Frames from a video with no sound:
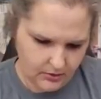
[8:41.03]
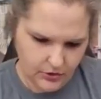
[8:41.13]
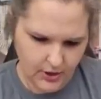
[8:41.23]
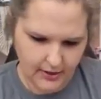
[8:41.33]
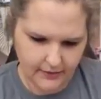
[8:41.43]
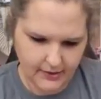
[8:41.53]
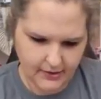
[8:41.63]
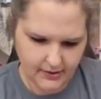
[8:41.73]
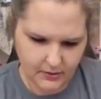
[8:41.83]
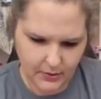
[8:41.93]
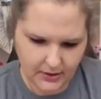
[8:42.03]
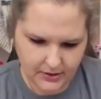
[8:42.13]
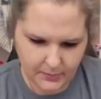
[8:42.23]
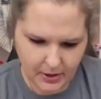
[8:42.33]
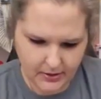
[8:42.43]
drying this as quick
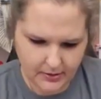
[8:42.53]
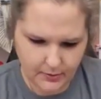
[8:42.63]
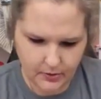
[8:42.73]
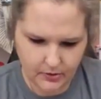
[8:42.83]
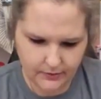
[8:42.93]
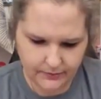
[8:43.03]
as possible.